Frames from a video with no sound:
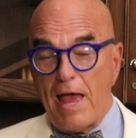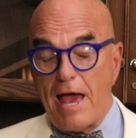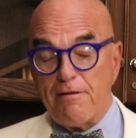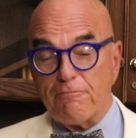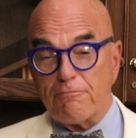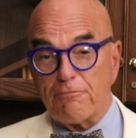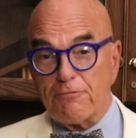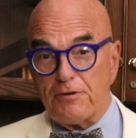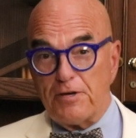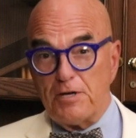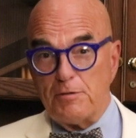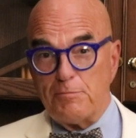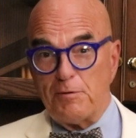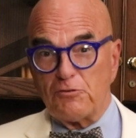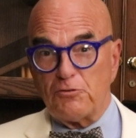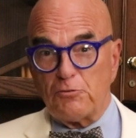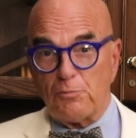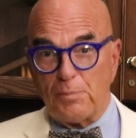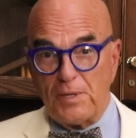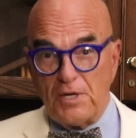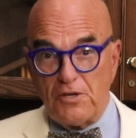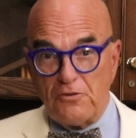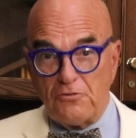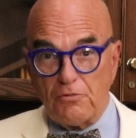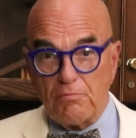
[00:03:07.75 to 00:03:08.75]
and freedom of
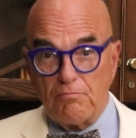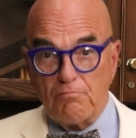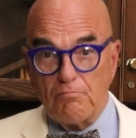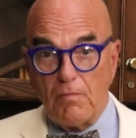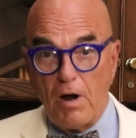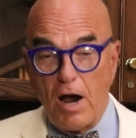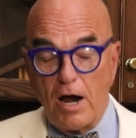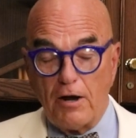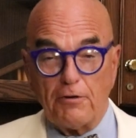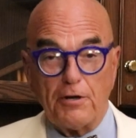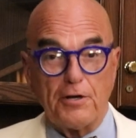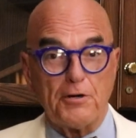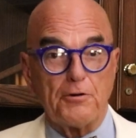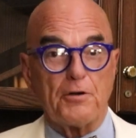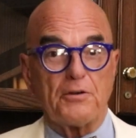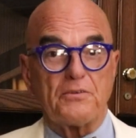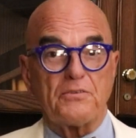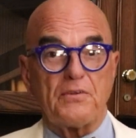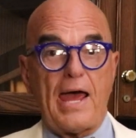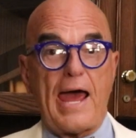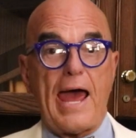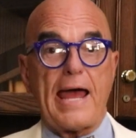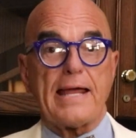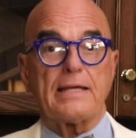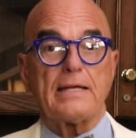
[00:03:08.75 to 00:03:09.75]
speech are under
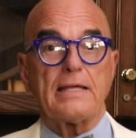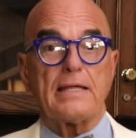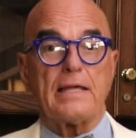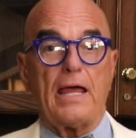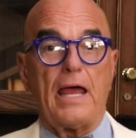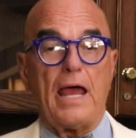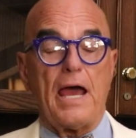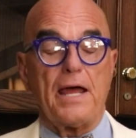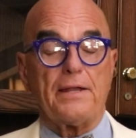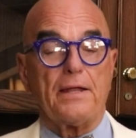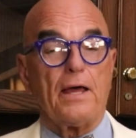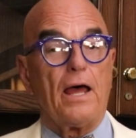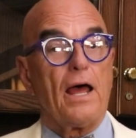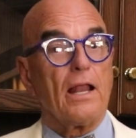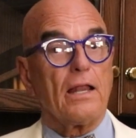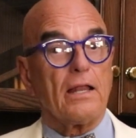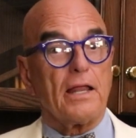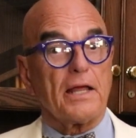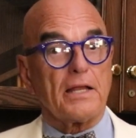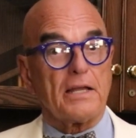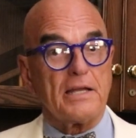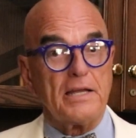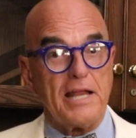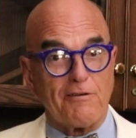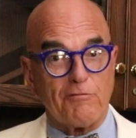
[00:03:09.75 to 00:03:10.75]
attack in Canada
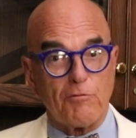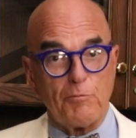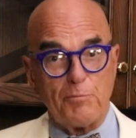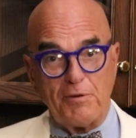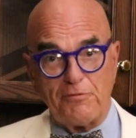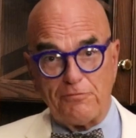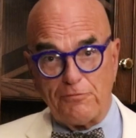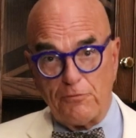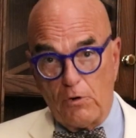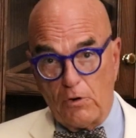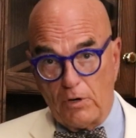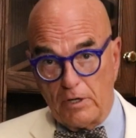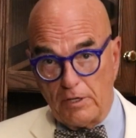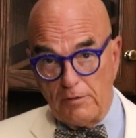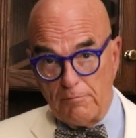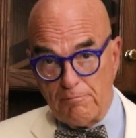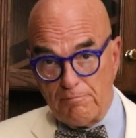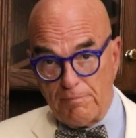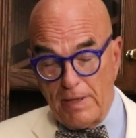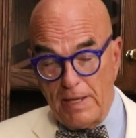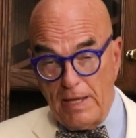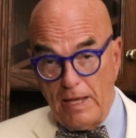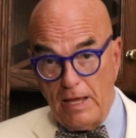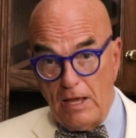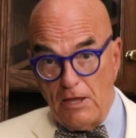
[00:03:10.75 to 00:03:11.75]
like never before.
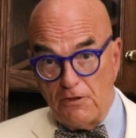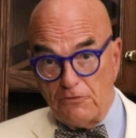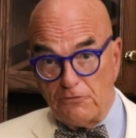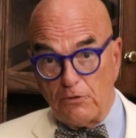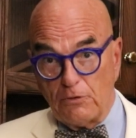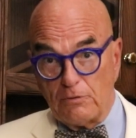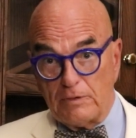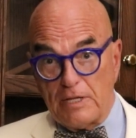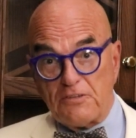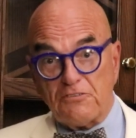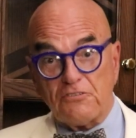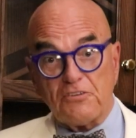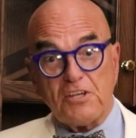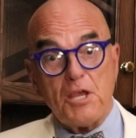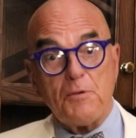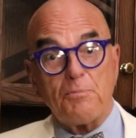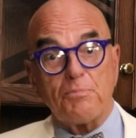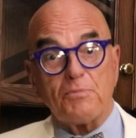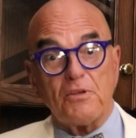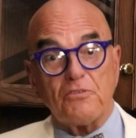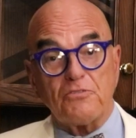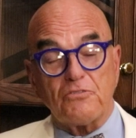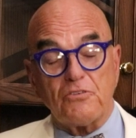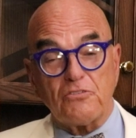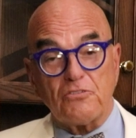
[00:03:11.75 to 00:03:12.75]
So let's keep
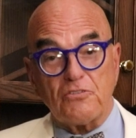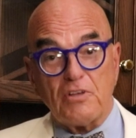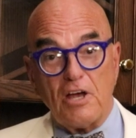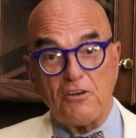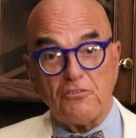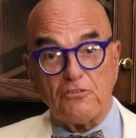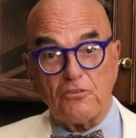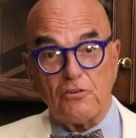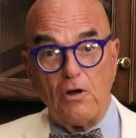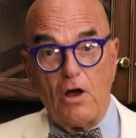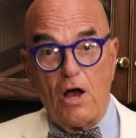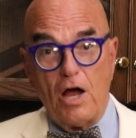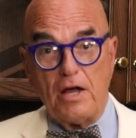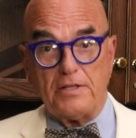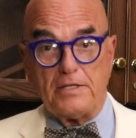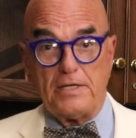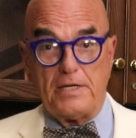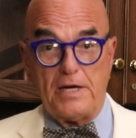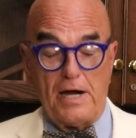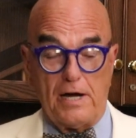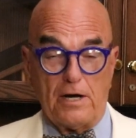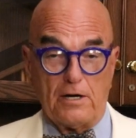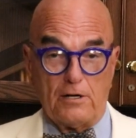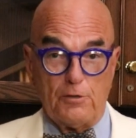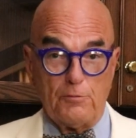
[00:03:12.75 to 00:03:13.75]
this discussion on the
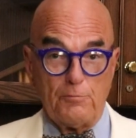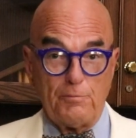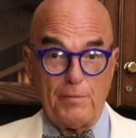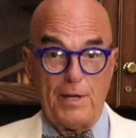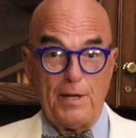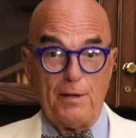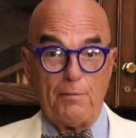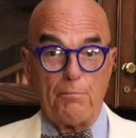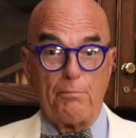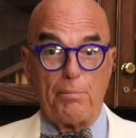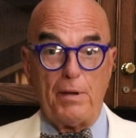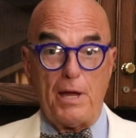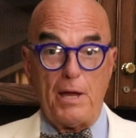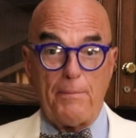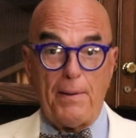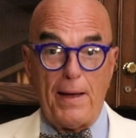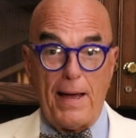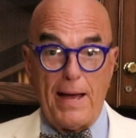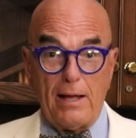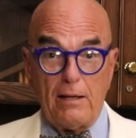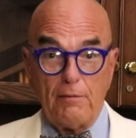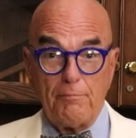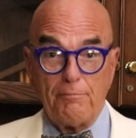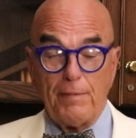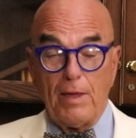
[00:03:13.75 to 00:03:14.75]
air.
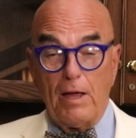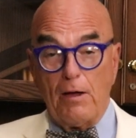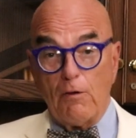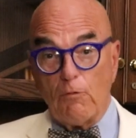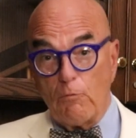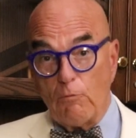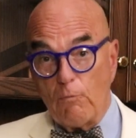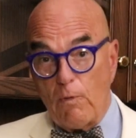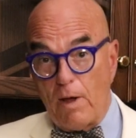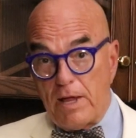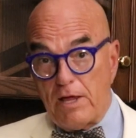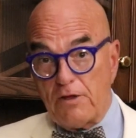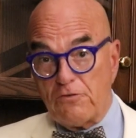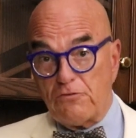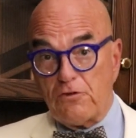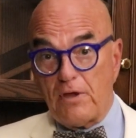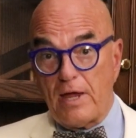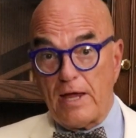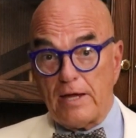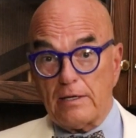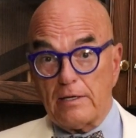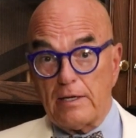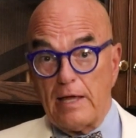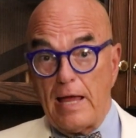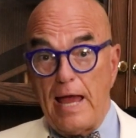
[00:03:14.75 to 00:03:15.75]
PayPal, write a
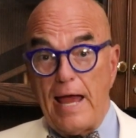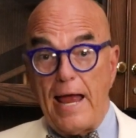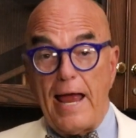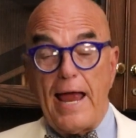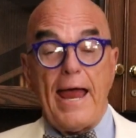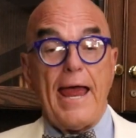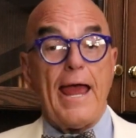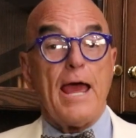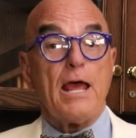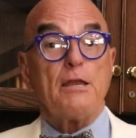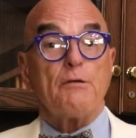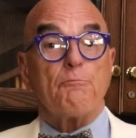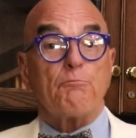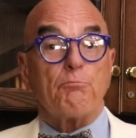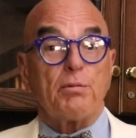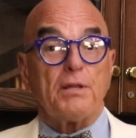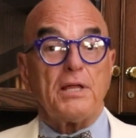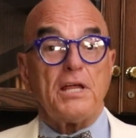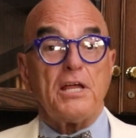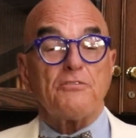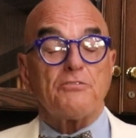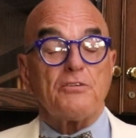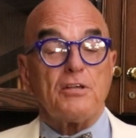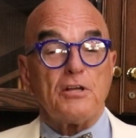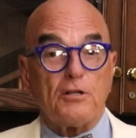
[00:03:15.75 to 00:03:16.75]
check, and
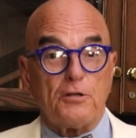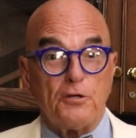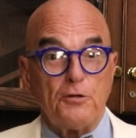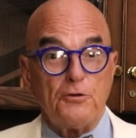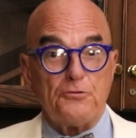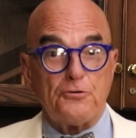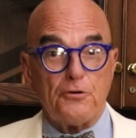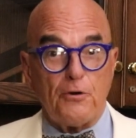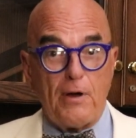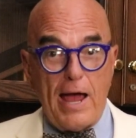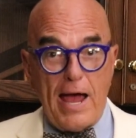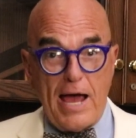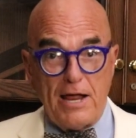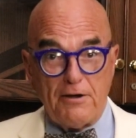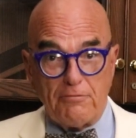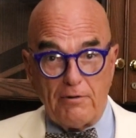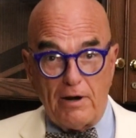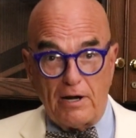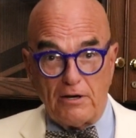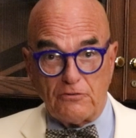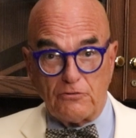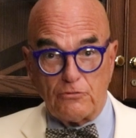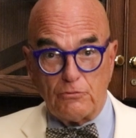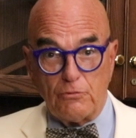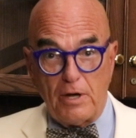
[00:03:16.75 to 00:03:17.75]
please include your
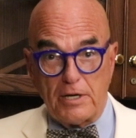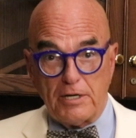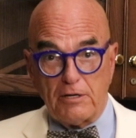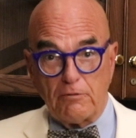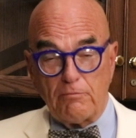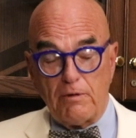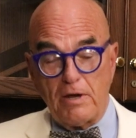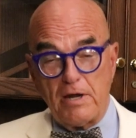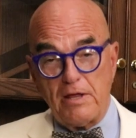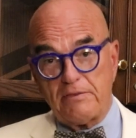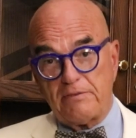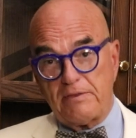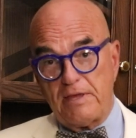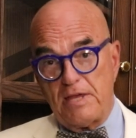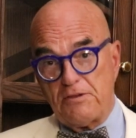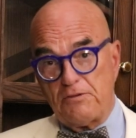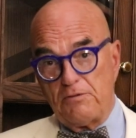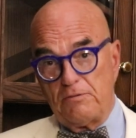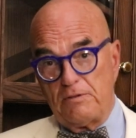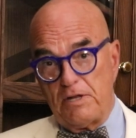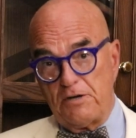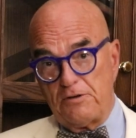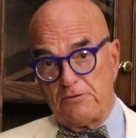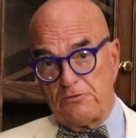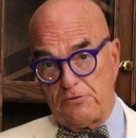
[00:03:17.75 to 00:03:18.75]
address so I can write a thank
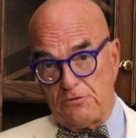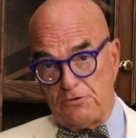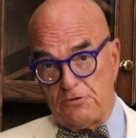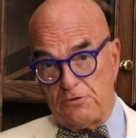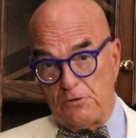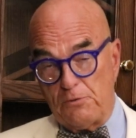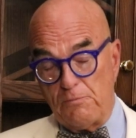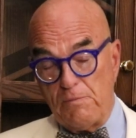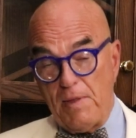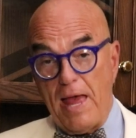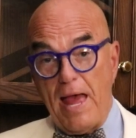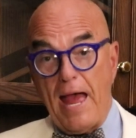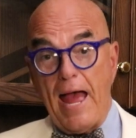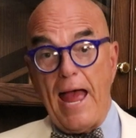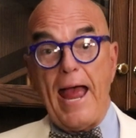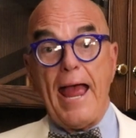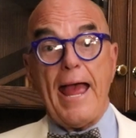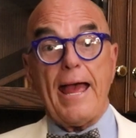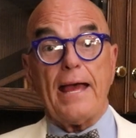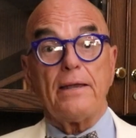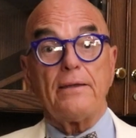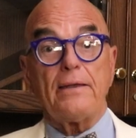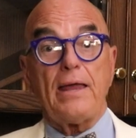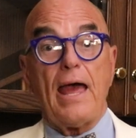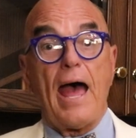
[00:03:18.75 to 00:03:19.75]
you letter to you.
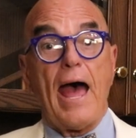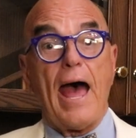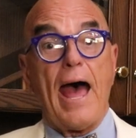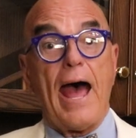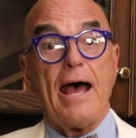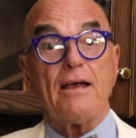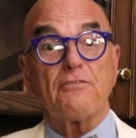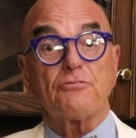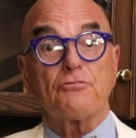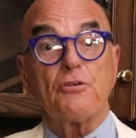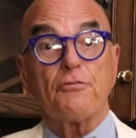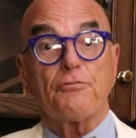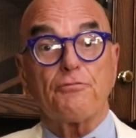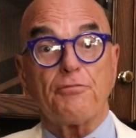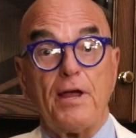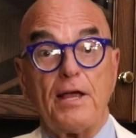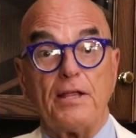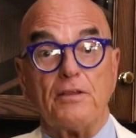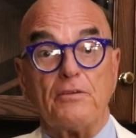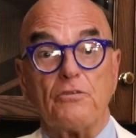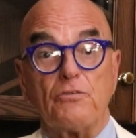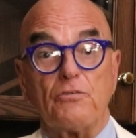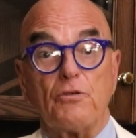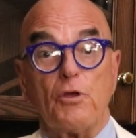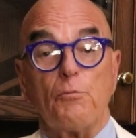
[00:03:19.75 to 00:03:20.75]
And ask your
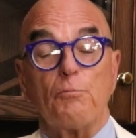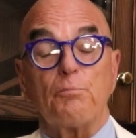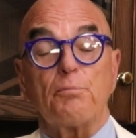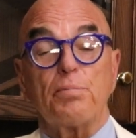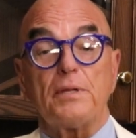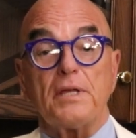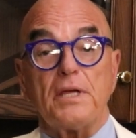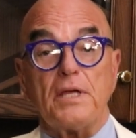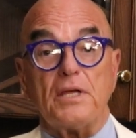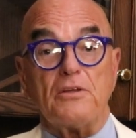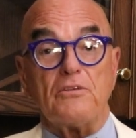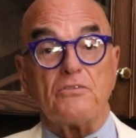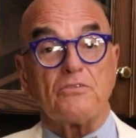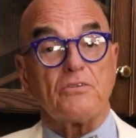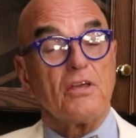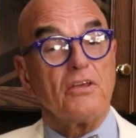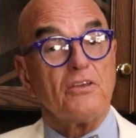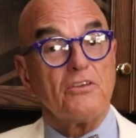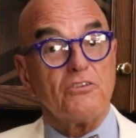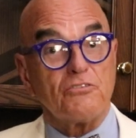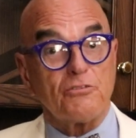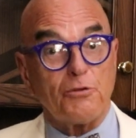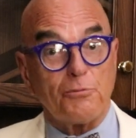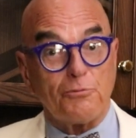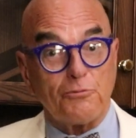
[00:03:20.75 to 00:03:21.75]
friends, please
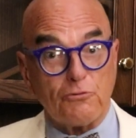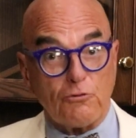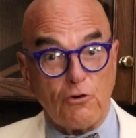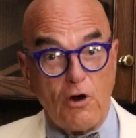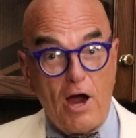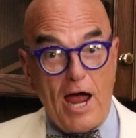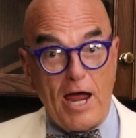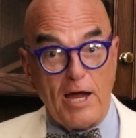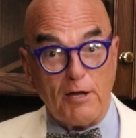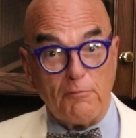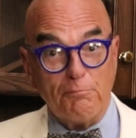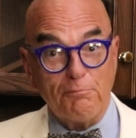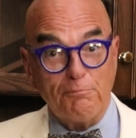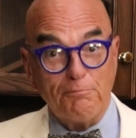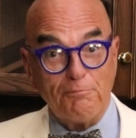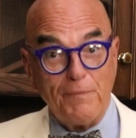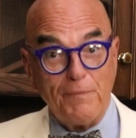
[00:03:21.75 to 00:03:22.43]
subscribe.